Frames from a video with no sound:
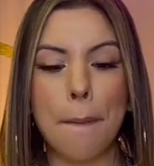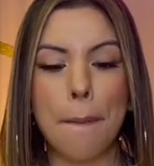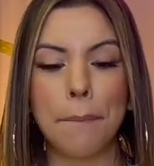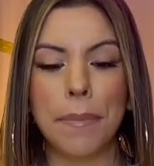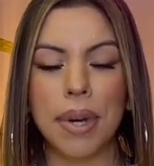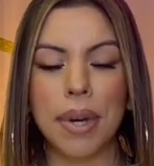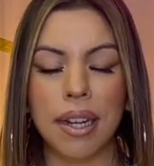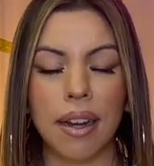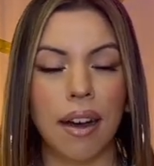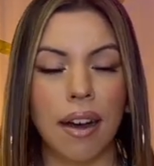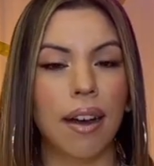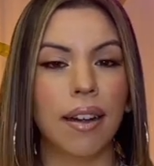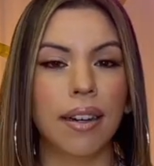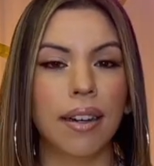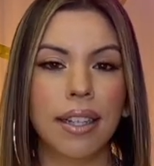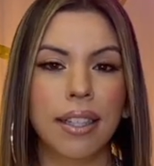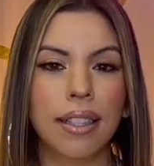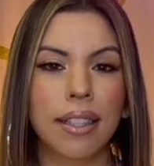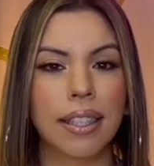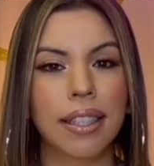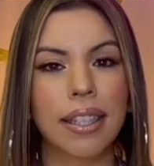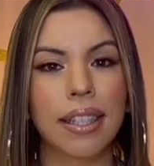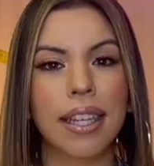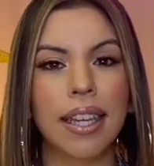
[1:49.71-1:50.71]
But
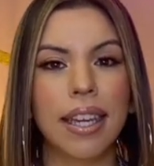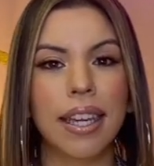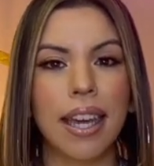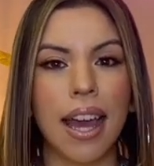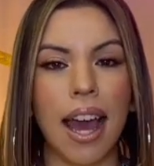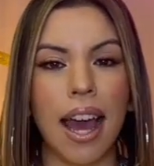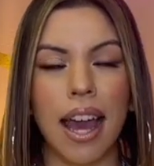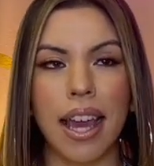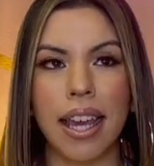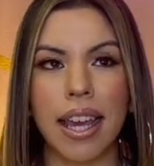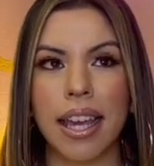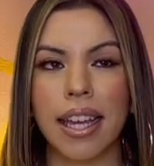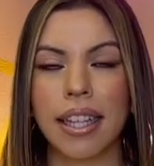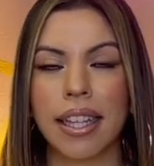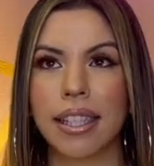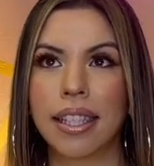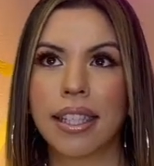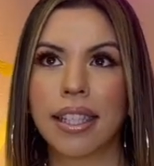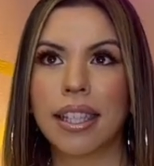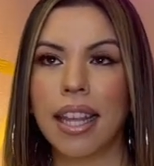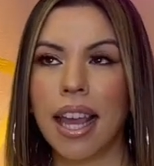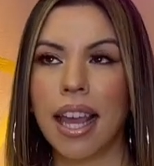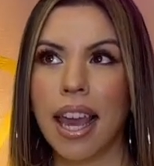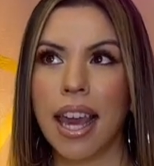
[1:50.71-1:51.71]
honestly, I can
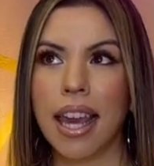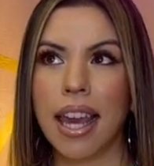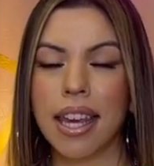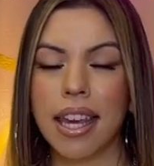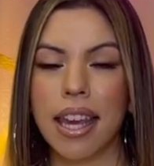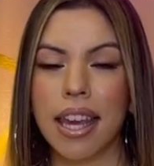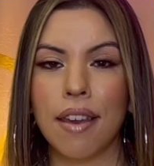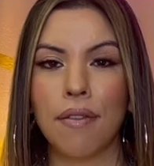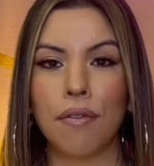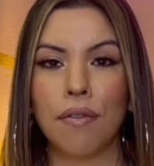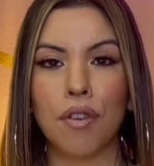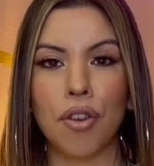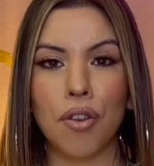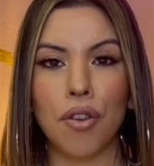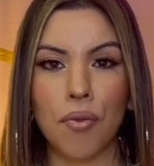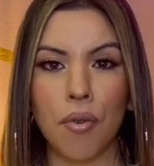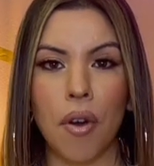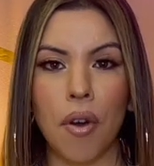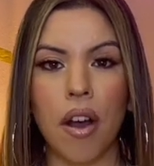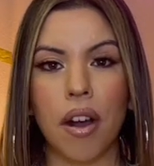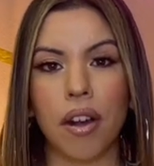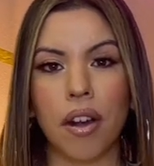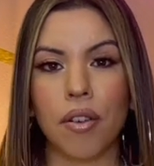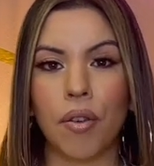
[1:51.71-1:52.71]
say if you
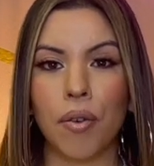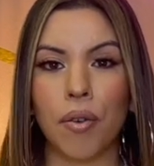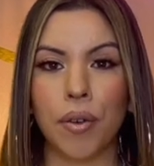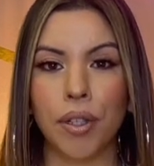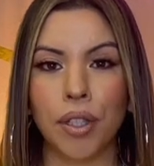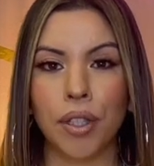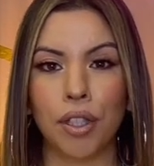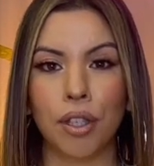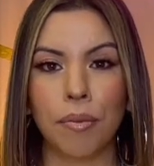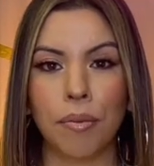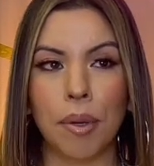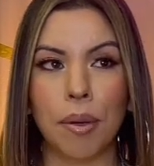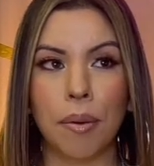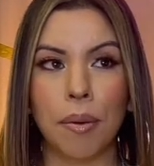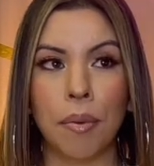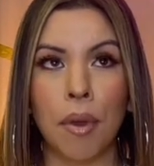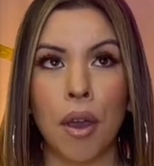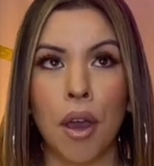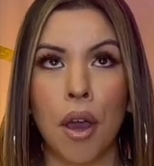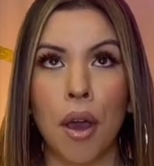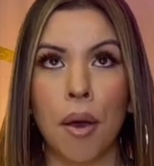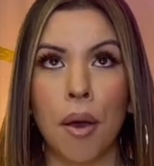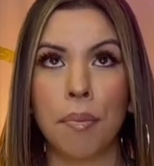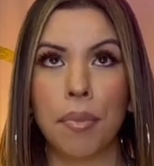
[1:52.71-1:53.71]
are going to be
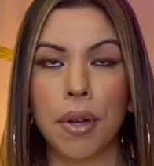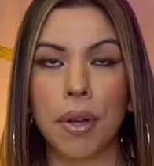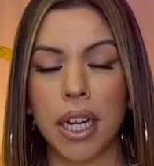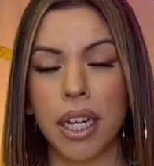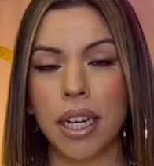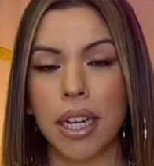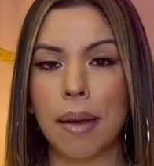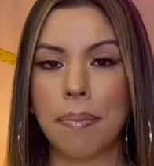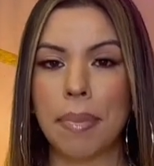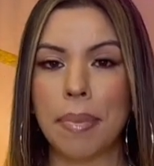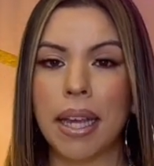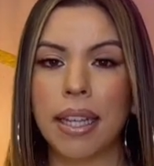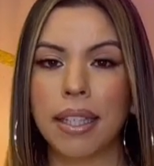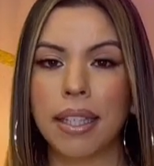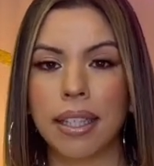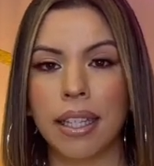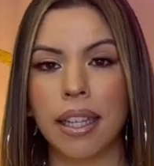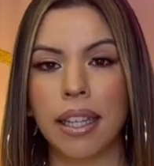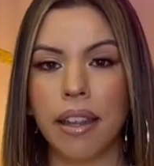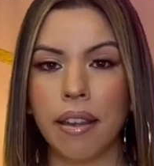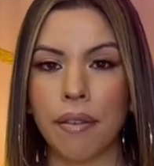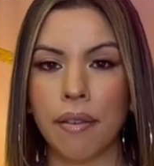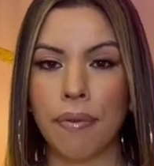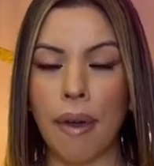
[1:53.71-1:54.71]
putting up a
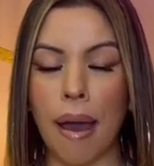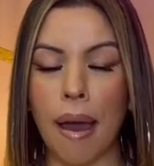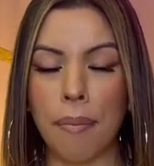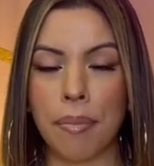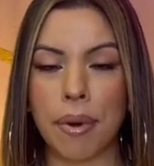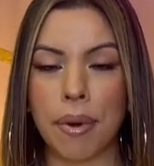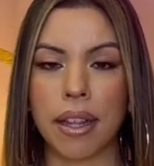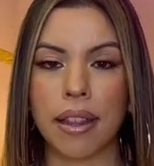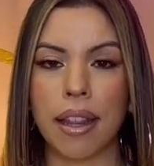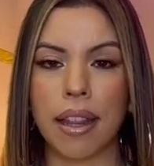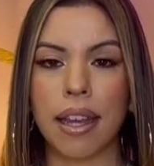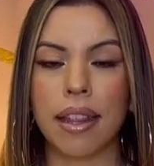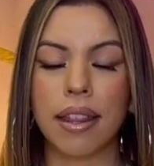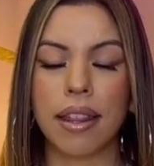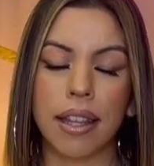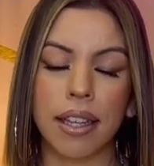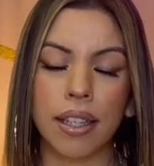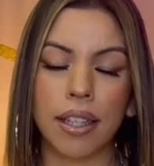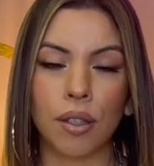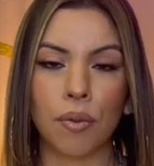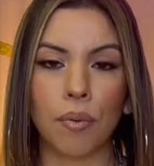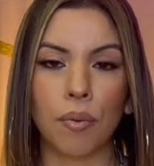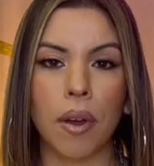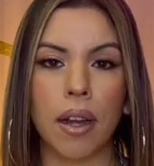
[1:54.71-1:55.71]
ceiling fabric like
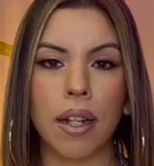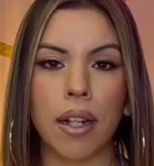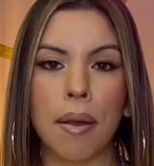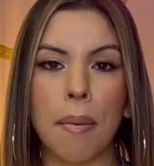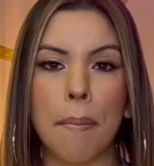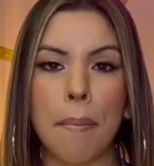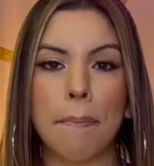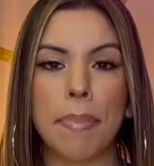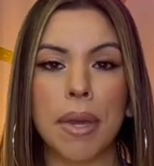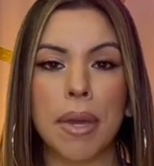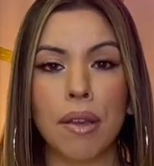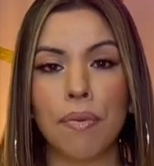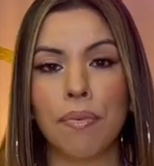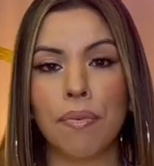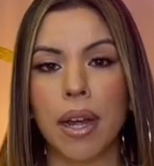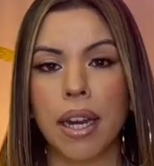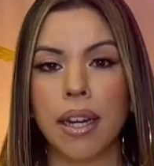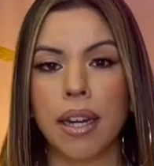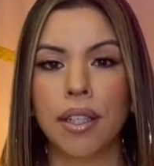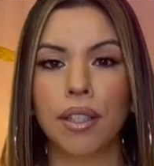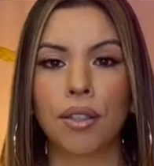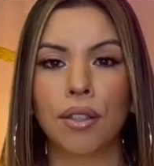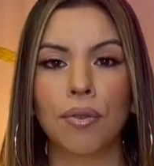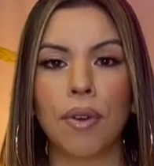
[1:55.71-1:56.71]
this one, be
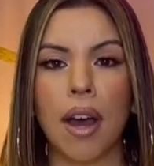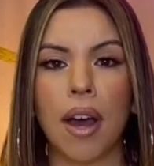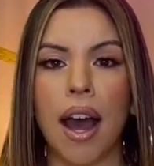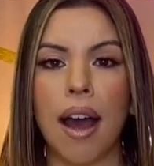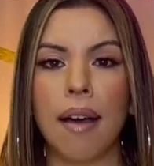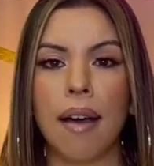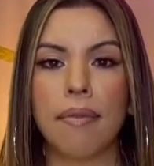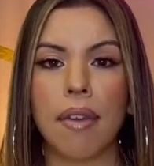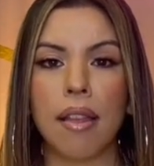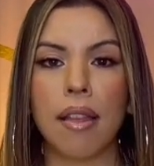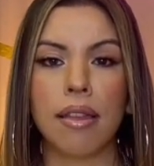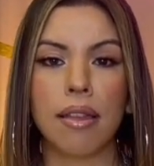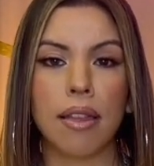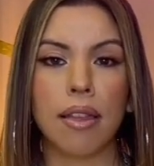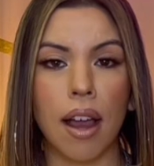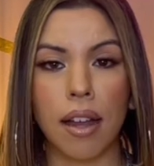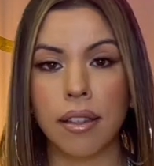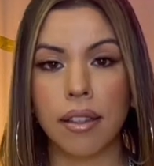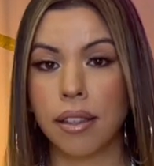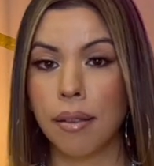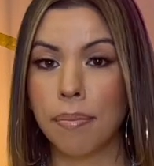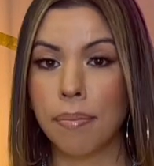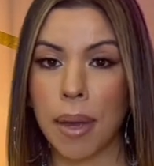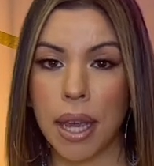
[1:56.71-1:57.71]
ready to have
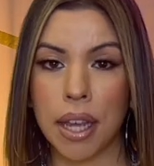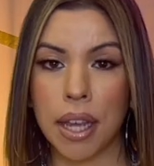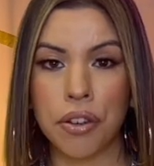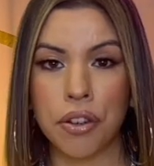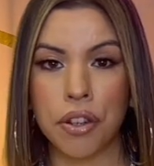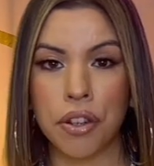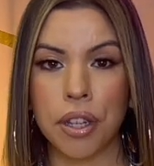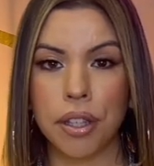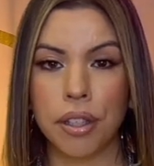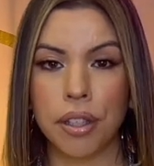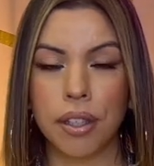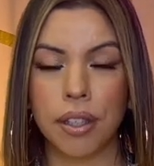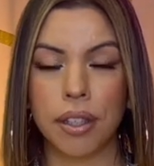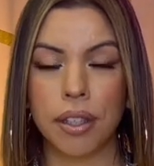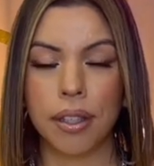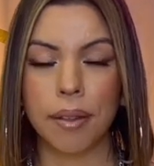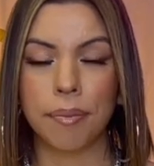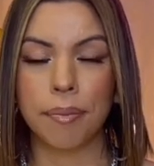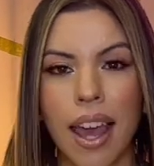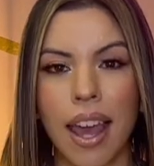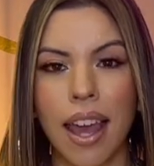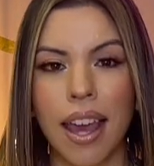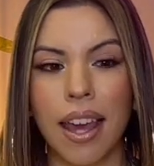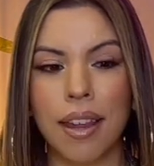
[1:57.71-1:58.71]
lots of patience
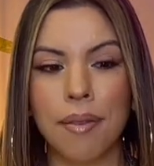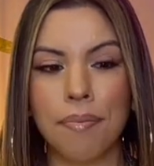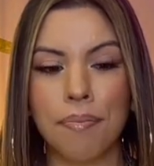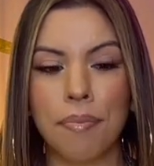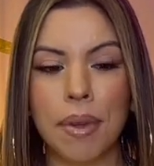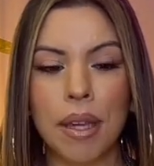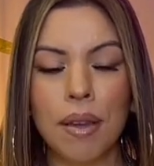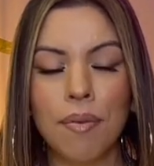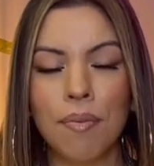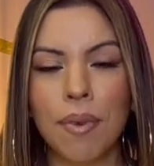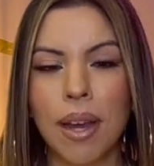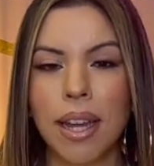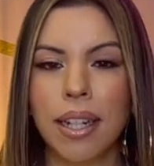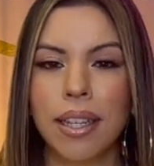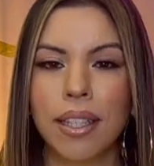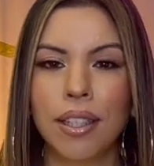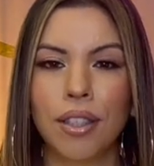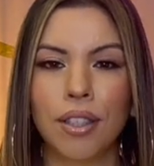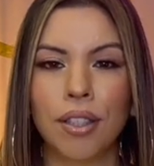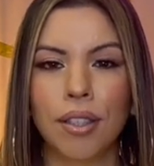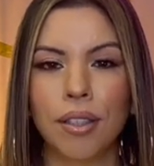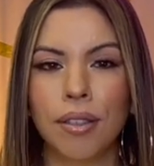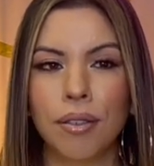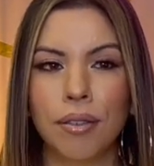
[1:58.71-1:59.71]
and be ready
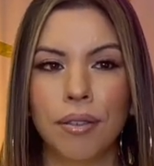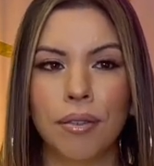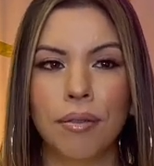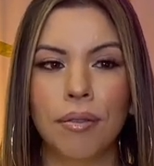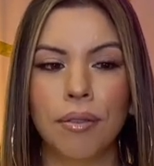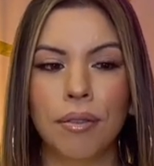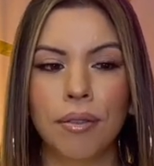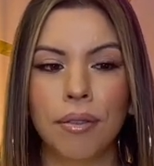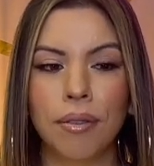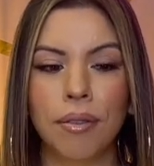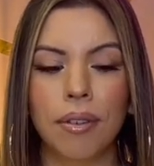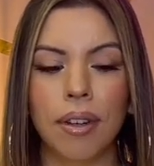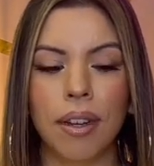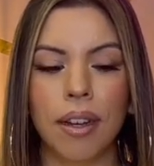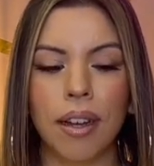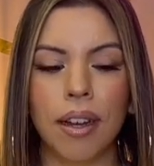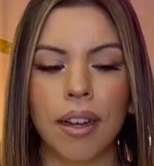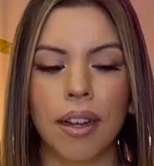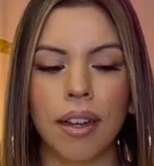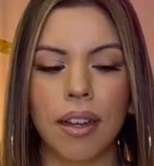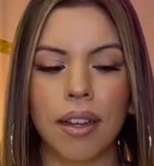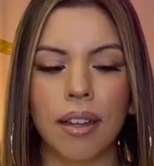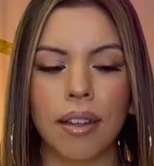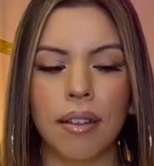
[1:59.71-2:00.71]
to
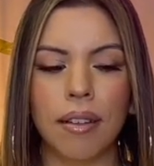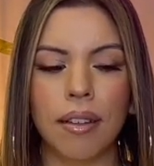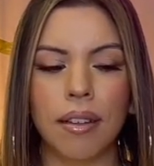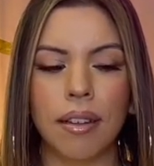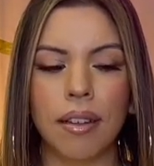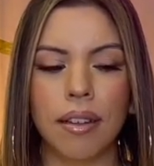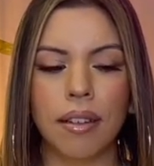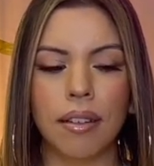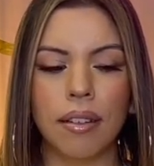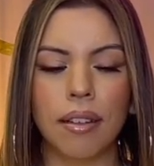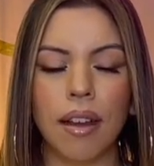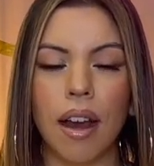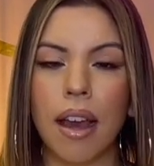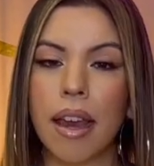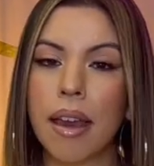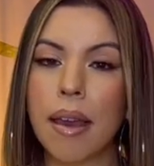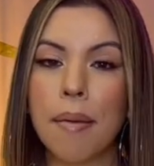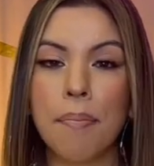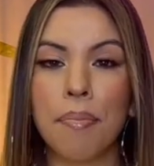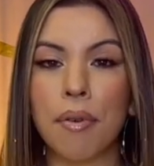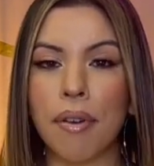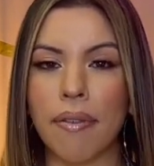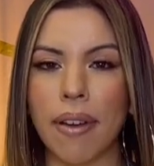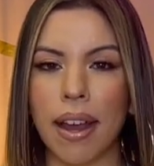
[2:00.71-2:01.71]

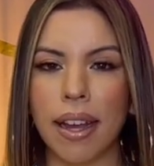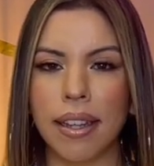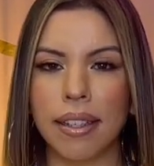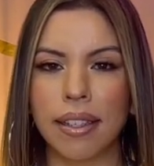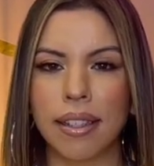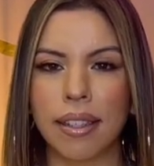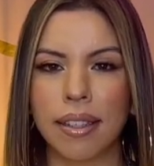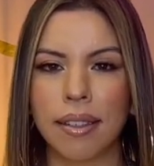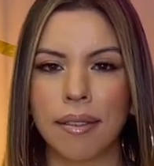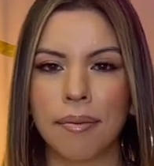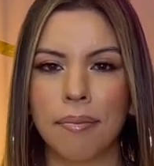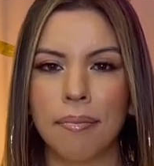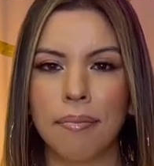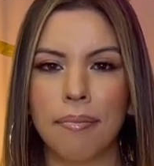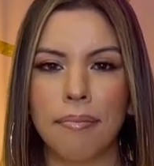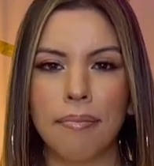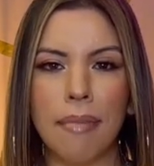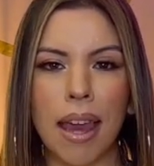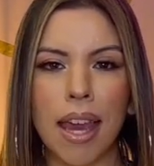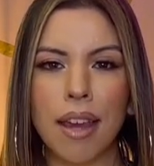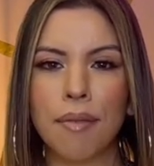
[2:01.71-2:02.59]
improvise. Make